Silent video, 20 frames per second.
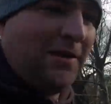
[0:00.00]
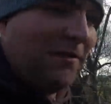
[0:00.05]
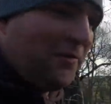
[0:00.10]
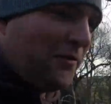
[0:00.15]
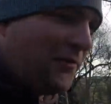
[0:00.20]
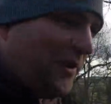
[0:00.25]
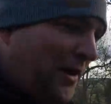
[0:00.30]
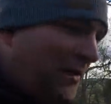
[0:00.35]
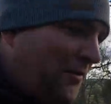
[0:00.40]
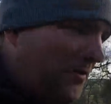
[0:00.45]
you've
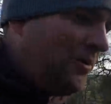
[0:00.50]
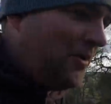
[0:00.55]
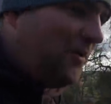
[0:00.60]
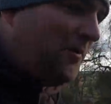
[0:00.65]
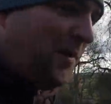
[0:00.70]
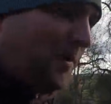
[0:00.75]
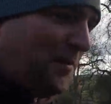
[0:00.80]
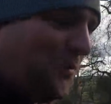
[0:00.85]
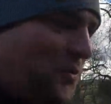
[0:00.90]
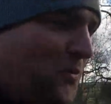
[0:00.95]
now got a
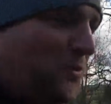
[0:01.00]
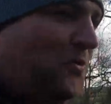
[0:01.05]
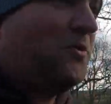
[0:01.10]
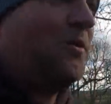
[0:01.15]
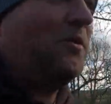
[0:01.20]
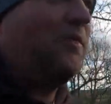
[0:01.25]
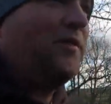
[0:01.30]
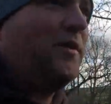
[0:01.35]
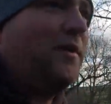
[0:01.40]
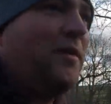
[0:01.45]
bit more
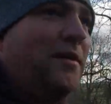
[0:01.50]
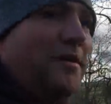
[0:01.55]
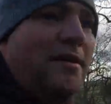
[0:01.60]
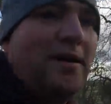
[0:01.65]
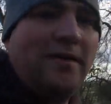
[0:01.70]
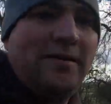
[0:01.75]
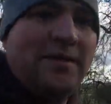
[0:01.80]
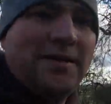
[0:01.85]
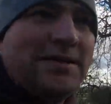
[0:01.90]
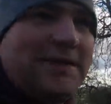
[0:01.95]
of a
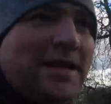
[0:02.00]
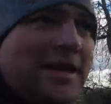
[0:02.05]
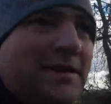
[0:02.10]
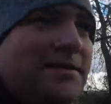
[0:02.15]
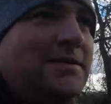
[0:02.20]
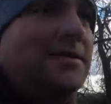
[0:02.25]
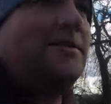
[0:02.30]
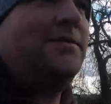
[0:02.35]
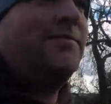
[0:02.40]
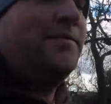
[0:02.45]

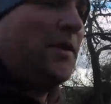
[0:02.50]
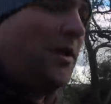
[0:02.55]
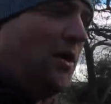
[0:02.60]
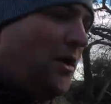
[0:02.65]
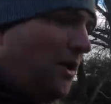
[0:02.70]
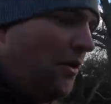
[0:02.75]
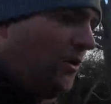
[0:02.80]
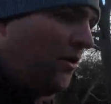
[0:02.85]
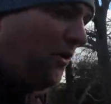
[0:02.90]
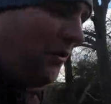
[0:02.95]
understanding
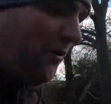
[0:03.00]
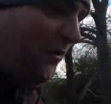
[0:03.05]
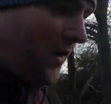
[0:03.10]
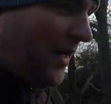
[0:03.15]
of